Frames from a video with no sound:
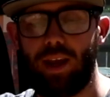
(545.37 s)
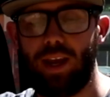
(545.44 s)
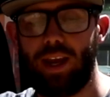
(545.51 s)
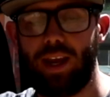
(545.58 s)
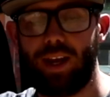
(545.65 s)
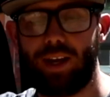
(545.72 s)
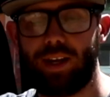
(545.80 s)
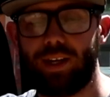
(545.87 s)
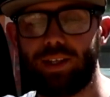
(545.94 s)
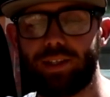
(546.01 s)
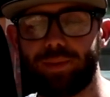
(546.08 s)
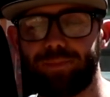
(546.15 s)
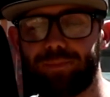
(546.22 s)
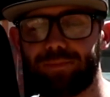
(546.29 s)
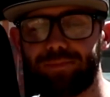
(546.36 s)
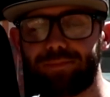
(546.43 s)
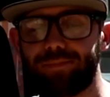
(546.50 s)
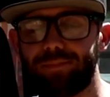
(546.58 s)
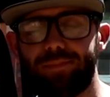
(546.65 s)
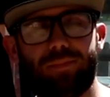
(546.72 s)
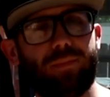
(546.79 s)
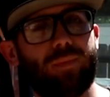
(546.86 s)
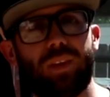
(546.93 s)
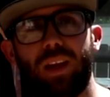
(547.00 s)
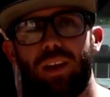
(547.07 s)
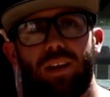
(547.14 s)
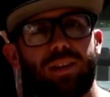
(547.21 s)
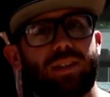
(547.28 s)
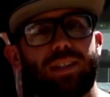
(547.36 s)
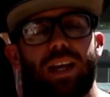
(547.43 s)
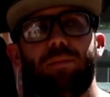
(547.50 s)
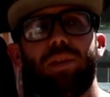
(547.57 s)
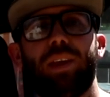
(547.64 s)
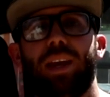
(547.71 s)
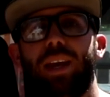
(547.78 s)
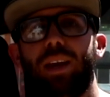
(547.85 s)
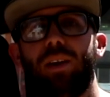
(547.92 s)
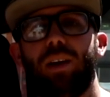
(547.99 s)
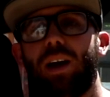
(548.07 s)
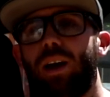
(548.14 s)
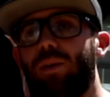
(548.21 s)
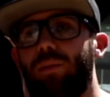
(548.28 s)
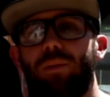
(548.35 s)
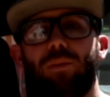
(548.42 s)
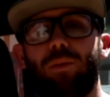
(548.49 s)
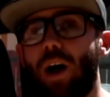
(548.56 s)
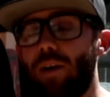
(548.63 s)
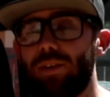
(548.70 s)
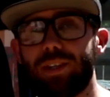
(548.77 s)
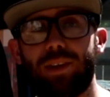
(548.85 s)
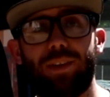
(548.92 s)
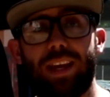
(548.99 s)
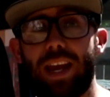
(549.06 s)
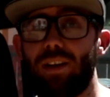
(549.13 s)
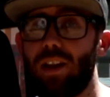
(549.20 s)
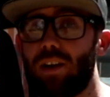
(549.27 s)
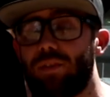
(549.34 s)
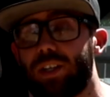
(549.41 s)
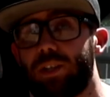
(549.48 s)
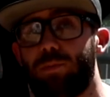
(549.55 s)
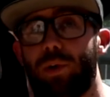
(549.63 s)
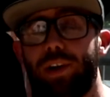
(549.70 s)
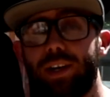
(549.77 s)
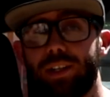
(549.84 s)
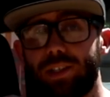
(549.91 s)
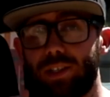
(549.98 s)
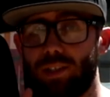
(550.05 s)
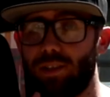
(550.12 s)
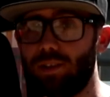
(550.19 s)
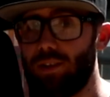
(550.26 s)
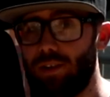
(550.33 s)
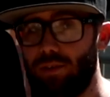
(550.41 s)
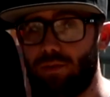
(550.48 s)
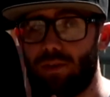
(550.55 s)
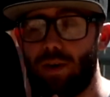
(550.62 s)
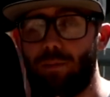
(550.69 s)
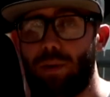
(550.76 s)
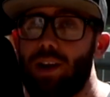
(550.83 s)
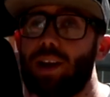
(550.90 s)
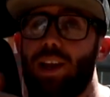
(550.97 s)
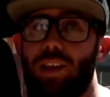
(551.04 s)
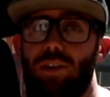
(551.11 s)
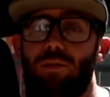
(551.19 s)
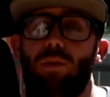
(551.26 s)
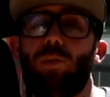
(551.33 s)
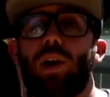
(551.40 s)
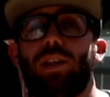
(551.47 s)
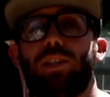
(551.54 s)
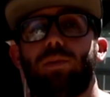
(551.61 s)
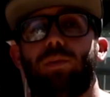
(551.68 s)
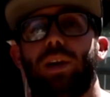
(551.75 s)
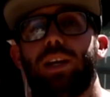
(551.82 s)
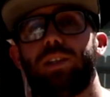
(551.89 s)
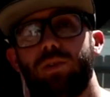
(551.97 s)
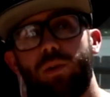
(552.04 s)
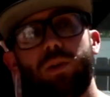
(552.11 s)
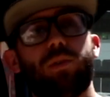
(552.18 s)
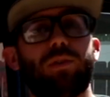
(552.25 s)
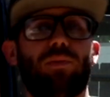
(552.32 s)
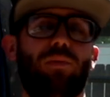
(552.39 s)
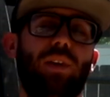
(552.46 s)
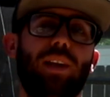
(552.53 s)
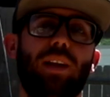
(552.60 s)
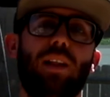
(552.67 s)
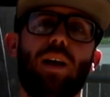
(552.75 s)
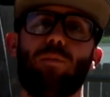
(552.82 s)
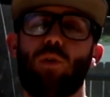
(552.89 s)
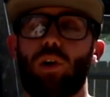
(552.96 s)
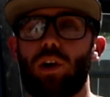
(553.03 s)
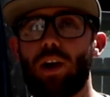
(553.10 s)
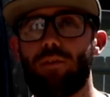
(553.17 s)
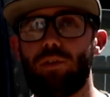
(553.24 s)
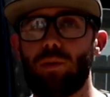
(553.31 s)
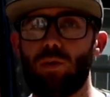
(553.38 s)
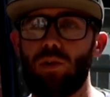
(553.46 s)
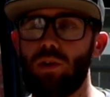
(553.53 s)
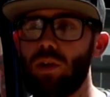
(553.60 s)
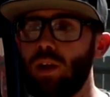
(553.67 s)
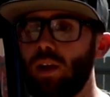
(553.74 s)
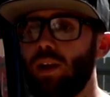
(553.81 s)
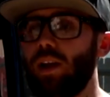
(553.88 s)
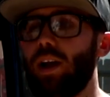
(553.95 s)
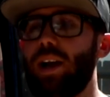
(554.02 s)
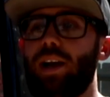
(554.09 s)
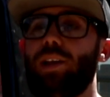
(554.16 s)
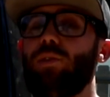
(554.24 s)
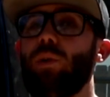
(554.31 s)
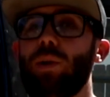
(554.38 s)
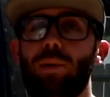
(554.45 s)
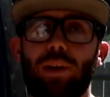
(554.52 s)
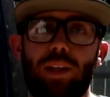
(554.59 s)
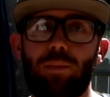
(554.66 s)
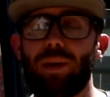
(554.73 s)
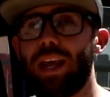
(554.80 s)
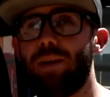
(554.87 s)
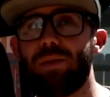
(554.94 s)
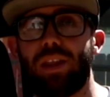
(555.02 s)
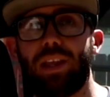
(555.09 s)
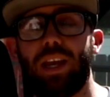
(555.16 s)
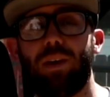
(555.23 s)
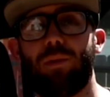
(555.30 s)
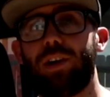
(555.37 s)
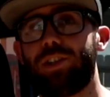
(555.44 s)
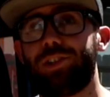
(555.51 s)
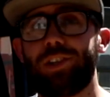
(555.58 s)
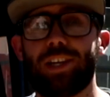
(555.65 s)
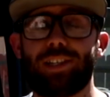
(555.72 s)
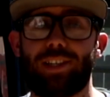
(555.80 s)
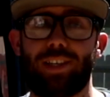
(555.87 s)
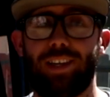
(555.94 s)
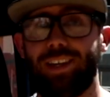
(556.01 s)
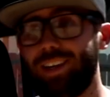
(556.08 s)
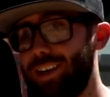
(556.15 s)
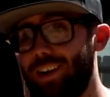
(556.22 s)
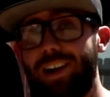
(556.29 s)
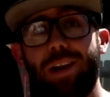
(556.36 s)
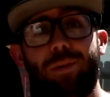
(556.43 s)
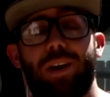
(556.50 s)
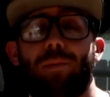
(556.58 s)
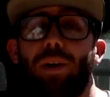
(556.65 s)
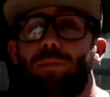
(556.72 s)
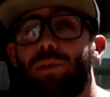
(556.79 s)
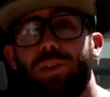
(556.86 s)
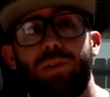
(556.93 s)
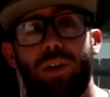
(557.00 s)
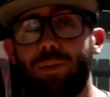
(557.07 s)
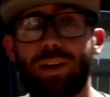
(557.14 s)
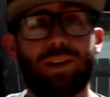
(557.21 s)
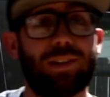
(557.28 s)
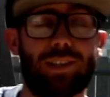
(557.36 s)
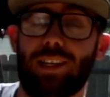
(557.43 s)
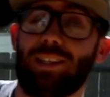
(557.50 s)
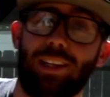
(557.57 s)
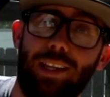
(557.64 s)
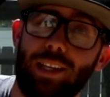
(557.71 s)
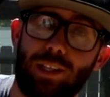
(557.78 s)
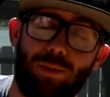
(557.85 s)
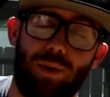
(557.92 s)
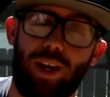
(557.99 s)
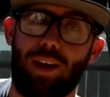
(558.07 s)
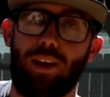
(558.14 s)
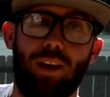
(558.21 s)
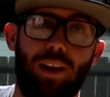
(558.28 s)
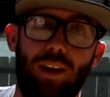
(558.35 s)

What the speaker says: And same thing, obviously we gained a lot of experience from Buck Island to Rubicon Springs, so we were feeling a lot more comfortable. 3-wheeling became a thing where it's just, all right, we're coming up on 3 wheels, let's lean this way.